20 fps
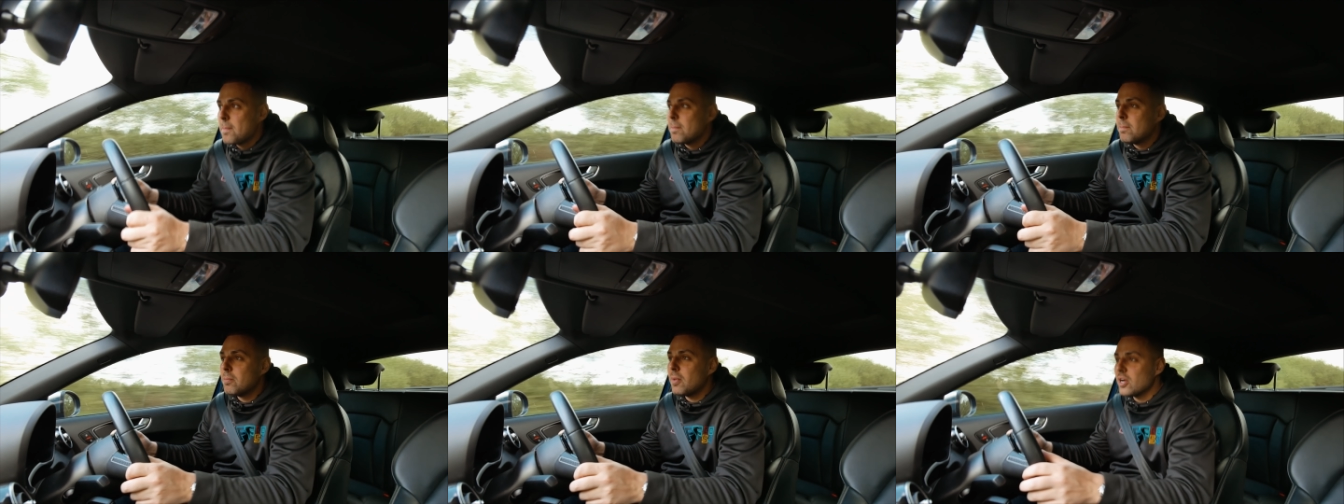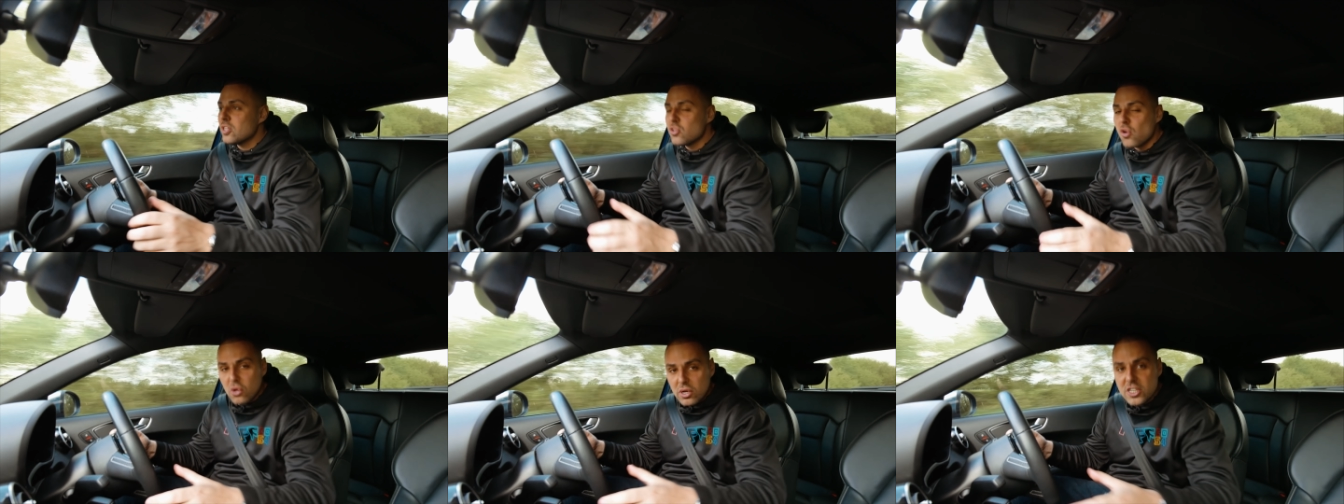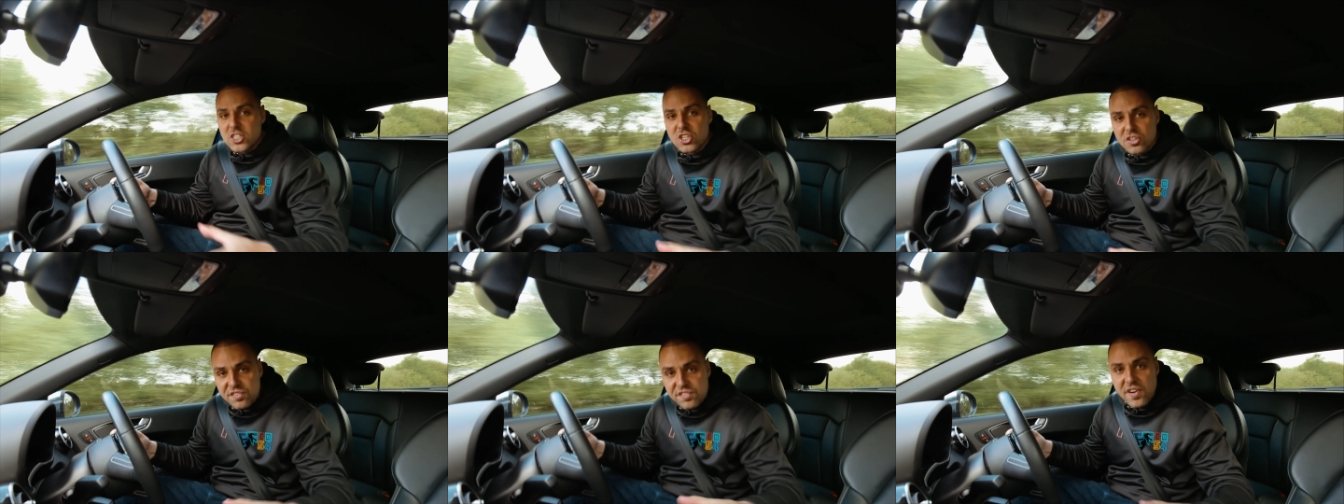my
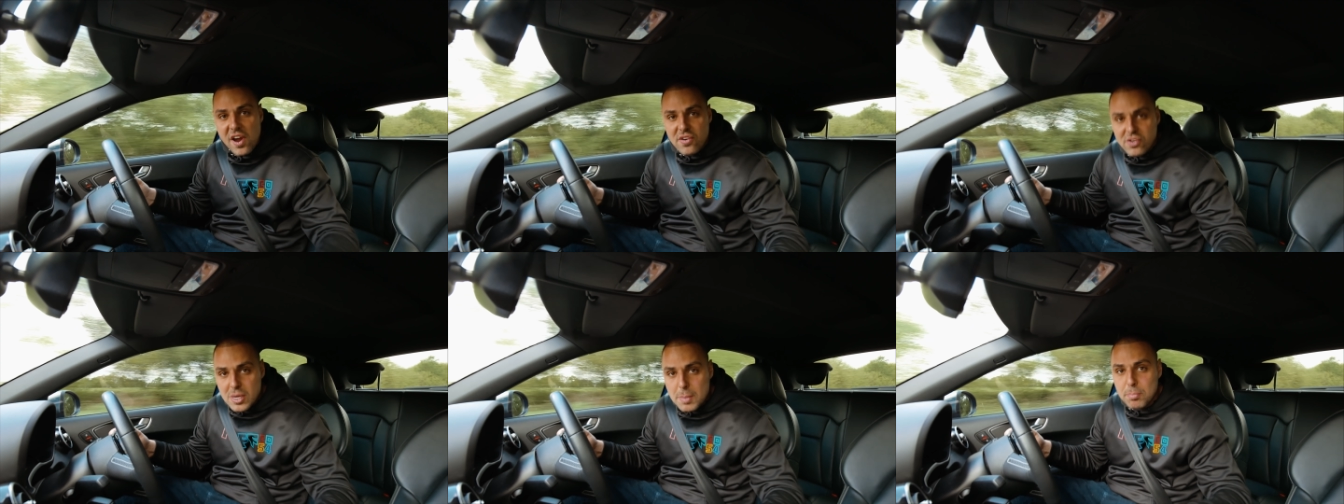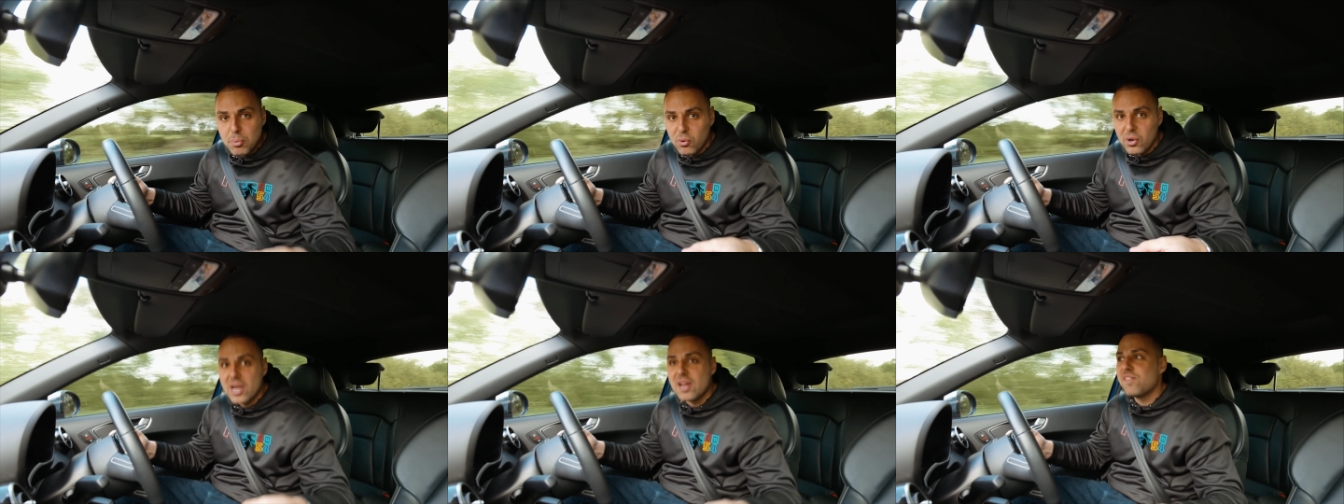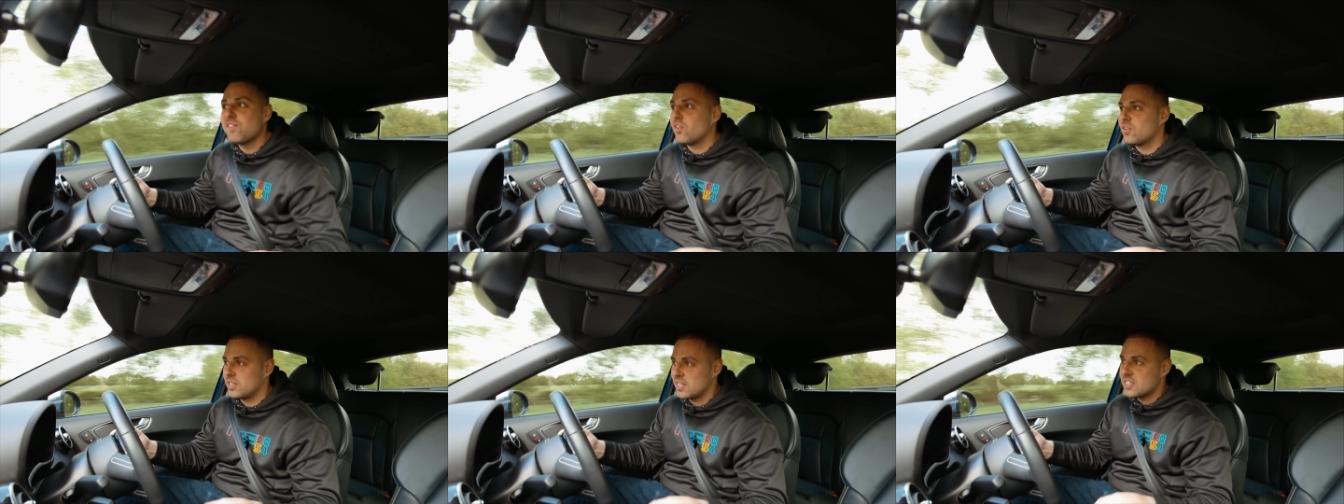knowledge is very
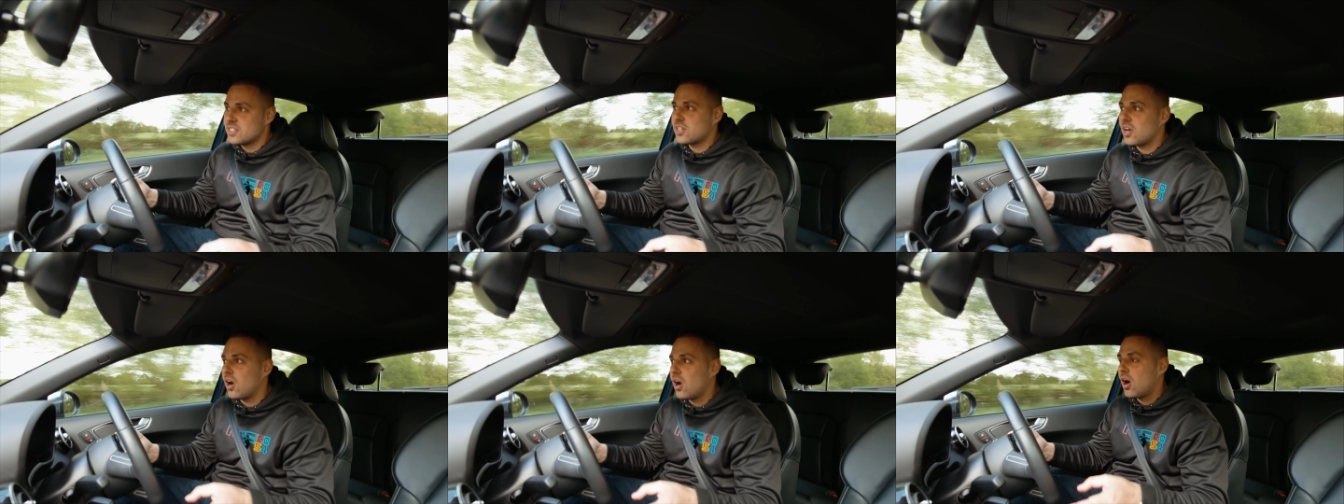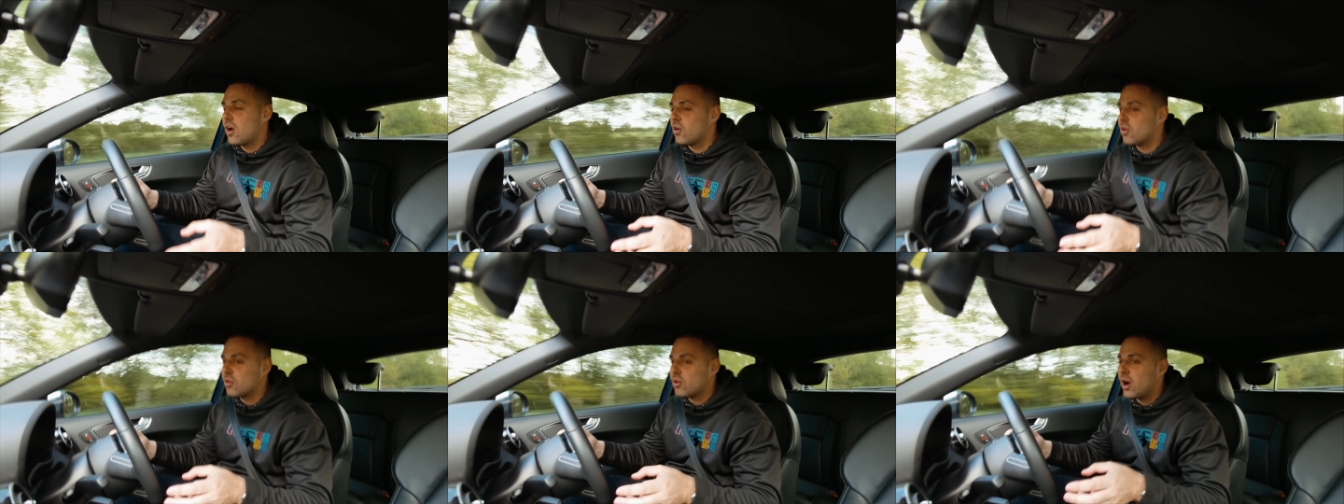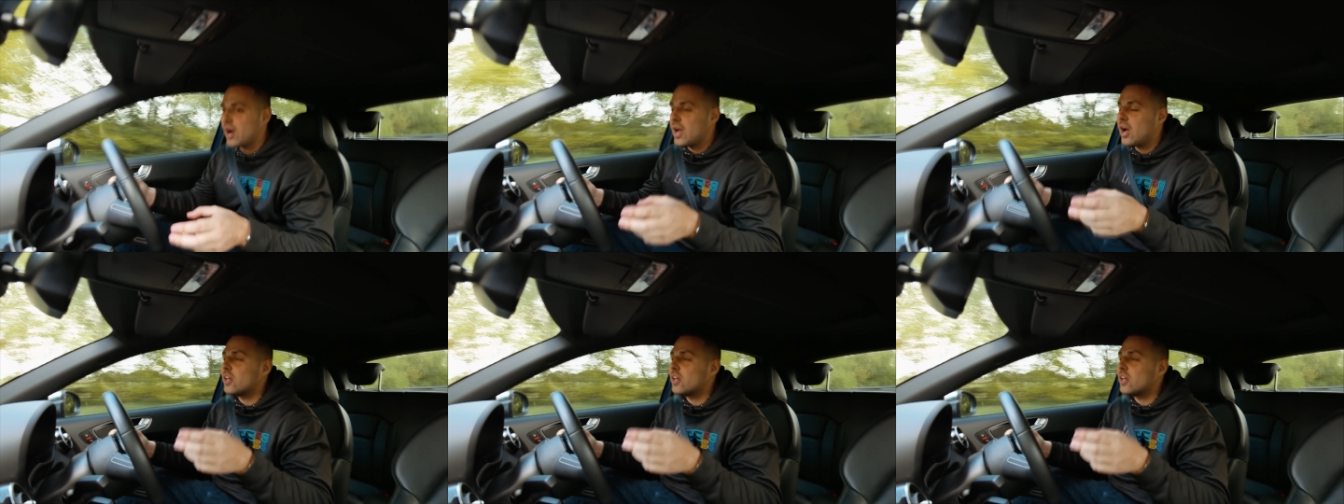brief on this car, alright?